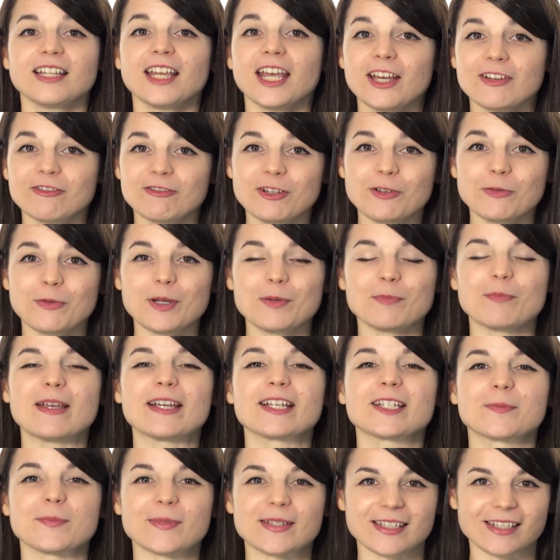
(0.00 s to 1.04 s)
Everyone
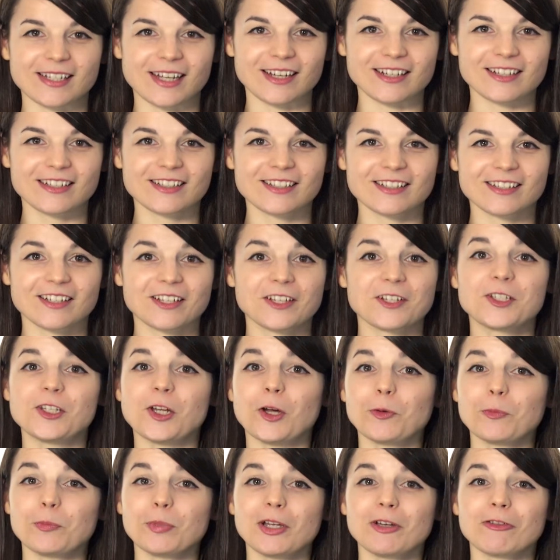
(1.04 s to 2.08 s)
makes mistakes.
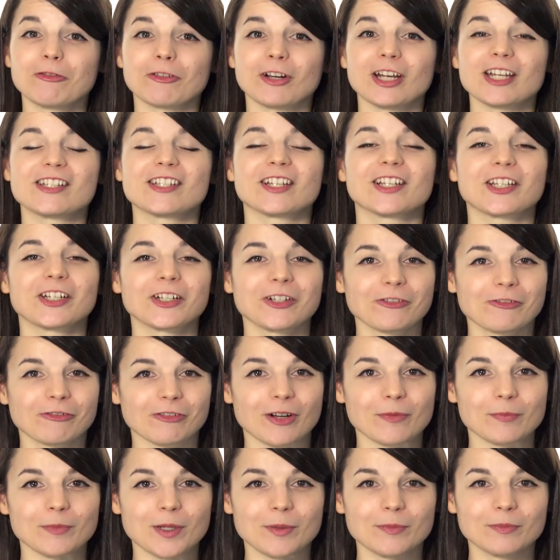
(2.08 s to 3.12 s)
Don't be afraid to learn
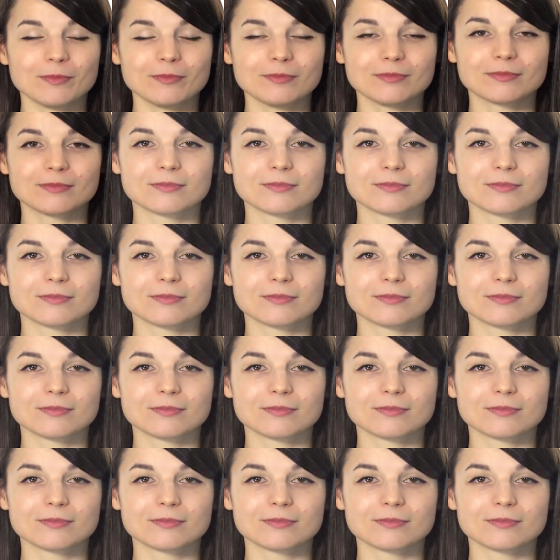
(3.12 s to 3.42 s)
from them.